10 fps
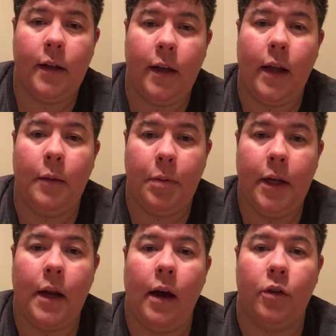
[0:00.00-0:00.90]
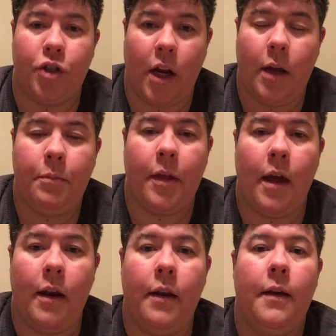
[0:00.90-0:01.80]
in a penile shape,
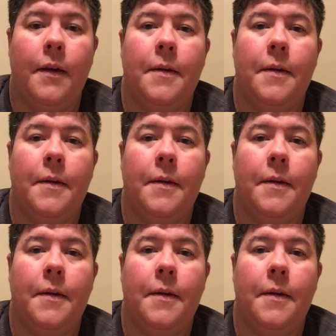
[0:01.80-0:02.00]
then